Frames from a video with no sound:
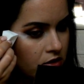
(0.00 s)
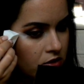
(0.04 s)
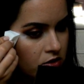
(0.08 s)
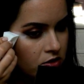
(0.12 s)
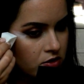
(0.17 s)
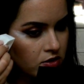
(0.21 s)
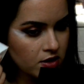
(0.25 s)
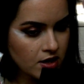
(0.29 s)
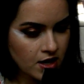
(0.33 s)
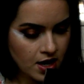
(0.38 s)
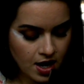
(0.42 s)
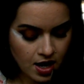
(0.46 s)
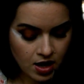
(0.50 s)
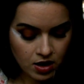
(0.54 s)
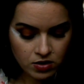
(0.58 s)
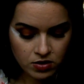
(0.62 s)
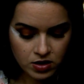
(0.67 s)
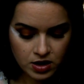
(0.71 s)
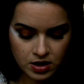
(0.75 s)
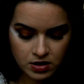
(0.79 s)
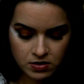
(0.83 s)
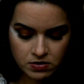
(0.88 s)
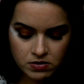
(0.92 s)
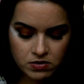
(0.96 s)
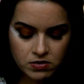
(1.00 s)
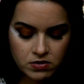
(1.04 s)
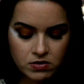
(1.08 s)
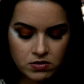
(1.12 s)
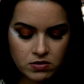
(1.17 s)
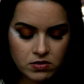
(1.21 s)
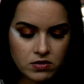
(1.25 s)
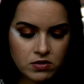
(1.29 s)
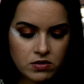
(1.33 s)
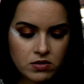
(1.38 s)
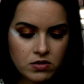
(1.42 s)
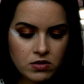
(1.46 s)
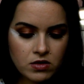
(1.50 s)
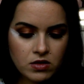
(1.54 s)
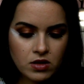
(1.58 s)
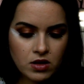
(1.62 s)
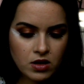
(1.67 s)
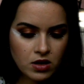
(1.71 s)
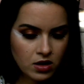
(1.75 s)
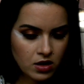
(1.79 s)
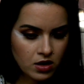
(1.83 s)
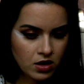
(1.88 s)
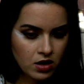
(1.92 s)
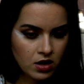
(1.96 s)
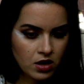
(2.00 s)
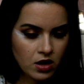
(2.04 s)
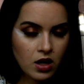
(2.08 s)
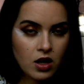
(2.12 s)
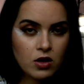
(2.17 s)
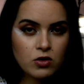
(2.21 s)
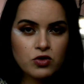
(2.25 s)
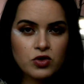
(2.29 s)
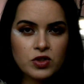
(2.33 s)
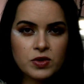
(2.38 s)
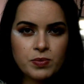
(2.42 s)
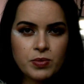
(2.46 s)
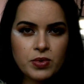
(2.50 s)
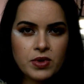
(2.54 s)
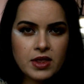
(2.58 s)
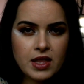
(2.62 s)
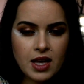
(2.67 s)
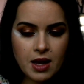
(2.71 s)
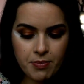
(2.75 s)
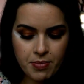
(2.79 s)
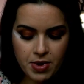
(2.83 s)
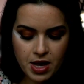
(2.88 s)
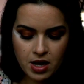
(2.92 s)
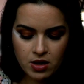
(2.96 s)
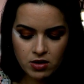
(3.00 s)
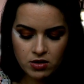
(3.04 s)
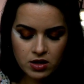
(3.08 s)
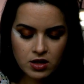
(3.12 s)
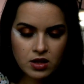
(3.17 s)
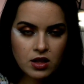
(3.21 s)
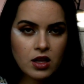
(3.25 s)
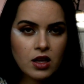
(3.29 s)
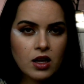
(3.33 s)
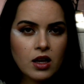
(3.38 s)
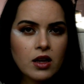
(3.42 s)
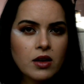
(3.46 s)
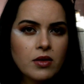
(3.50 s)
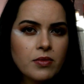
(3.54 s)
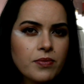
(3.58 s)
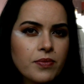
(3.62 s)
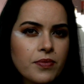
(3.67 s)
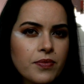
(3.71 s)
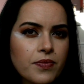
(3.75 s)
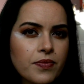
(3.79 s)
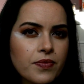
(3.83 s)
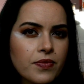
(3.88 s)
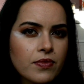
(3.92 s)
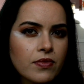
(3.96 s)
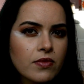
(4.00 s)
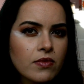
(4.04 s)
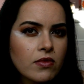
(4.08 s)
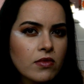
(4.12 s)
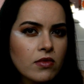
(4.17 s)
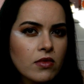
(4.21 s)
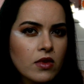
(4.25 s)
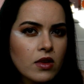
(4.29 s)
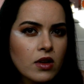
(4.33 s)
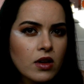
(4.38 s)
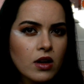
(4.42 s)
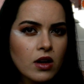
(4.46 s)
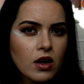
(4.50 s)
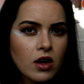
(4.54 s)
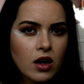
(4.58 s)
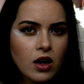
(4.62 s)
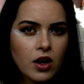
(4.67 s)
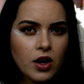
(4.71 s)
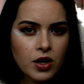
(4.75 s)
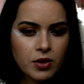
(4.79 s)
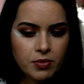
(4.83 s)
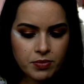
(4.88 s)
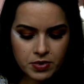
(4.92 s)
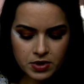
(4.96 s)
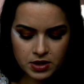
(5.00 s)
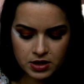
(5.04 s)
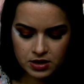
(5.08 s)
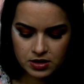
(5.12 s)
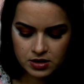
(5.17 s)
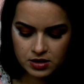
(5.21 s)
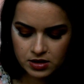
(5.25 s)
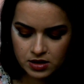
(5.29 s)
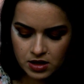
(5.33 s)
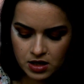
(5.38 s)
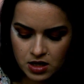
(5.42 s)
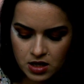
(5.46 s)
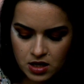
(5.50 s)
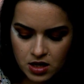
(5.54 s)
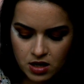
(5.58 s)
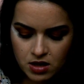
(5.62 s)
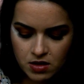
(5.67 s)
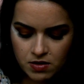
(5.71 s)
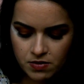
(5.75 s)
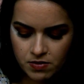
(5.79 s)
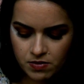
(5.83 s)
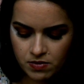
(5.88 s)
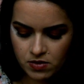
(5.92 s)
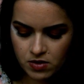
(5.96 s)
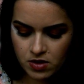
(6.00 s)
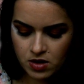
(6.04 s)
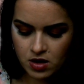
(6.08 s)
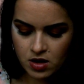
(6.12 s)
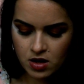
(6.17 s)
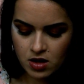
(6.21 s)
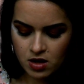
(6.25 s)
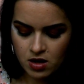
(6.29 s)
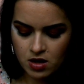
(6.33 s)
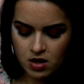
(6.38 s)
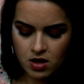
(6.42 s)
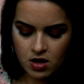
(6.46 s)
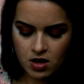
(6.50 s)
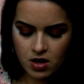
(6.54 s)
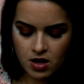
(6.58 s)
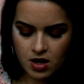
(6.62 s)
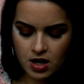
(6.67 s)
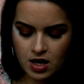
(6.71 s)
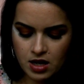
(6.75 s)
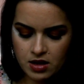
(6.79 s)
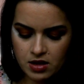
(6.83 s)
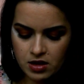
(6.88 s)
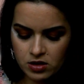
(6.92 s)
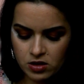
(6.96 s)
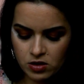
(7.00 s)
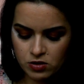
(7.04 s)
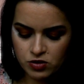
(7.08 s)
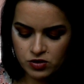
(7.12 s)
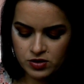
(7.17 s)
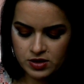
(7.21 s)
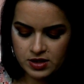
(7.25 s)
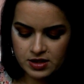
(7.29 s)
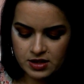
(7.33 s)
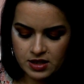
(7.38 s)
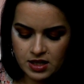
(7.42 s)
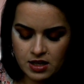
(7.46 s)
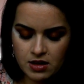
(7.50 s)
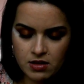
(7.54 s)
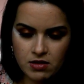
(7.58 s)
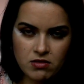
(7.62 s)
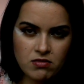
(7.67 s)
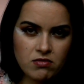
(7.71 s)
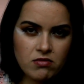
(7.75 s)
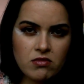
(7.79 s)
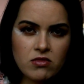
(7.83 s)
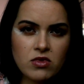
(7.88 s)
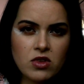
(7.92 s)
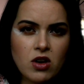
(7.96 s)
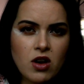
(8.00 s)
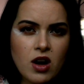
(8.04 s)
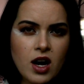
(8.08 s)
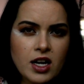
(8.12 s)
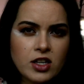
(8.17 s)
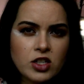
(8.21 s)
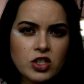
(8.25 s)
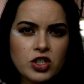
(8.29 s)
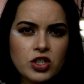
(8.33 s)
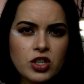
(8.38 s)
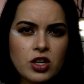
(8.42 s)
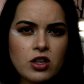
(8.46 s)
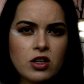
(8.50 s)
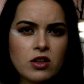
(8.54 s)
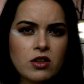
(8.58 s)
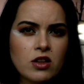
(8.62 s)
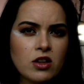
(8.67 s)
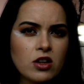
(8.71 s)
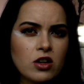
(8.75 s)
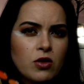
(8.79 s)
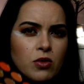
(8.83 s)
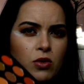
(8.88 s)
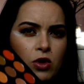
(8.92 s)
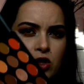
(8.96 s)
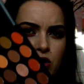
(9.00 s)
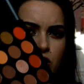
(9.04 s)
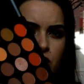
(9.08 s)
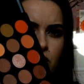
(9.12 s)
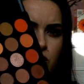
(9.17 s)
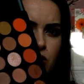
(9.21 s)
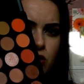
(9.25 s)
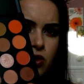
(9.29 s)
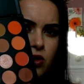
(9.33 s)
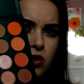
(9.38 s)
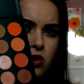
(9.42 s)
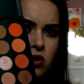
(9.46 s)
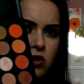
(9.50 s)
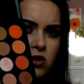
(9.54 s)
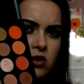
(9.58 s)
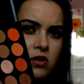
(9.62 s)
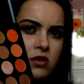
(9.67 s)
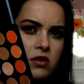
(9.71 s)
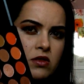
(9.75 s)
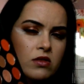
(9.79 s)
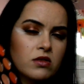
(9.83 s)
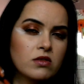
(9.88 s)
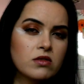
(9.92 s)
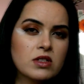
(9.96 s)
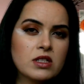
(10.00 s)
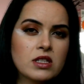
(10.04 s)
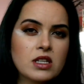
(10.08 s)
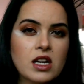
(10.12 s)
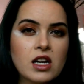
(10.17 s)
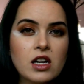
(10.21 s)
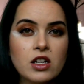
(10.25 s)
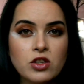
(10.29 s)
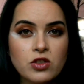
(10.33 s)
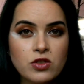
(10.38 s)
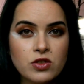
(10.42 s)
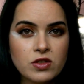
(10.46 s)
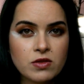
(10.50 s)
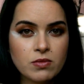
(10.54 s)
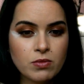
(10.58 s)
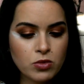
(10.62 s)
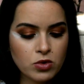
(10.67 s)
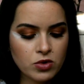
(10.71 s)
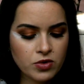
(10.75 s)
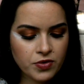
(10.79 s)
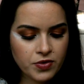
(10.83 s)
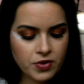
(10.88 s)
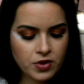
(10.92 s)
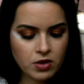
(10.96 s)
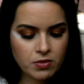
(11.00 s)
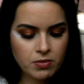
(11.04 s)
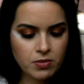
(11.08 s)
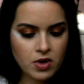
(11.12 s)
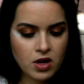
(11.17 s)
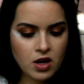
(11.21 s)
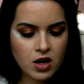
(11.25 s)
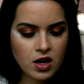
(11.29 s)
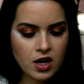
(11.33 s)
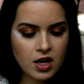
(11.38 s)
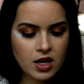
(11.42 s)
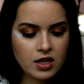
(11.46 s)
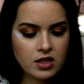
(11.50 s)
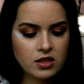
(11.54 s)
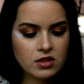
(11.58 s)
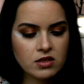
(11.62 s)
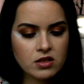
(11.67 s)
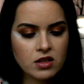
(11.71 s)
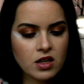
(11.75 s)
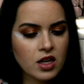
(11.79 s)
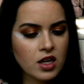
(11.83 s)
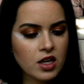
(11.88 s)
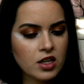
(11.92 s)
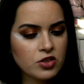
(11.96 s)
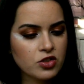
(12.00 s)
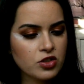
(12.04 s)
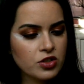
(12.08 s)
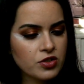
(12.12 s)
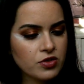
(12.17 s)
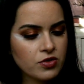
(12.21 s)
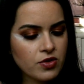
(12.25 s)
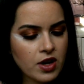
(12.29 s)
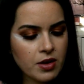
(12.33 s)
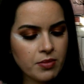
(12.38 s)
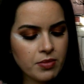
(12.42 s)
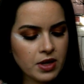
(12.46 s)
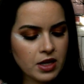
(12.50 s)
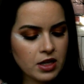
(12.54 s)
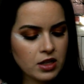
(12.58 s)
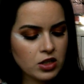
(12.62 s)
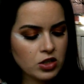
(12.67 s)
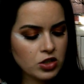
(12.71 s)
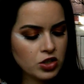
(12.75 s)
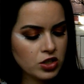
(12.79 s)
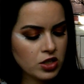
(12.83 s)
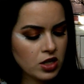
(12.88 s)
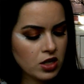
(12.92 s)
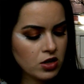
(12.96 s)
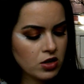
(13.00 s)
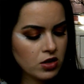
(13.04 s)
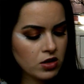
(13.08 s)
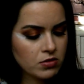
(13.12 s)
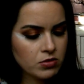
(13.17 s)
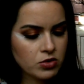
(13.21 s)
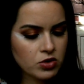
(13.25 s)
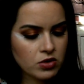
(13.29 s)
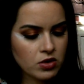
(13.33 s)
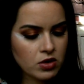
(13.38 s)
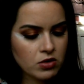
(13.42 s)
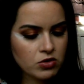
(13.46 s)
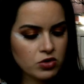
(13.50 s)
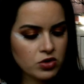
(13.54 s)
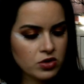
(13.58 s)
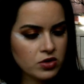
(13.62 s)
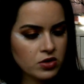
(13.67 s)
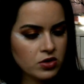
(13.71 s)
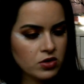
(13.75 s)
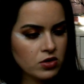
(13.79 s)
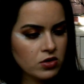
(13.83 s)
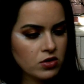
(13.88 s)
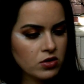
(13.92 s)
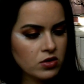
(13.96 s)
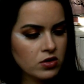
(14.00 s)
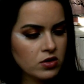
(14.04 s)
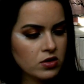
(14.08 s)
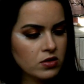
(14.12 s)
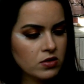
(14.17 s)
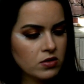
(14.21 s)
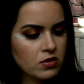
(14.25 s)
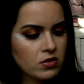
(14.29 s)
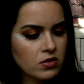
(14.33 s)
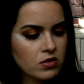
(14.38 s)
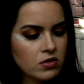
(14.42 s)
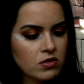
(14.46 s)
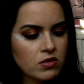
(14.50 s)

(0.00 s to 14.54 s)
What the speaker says: to the outer, I'll just put that powder there. I hope you can see that. And then I'll just get the eyeshadow that I want to use. Today I use Morphe on my eyes. Just grab any shadow. I'll just use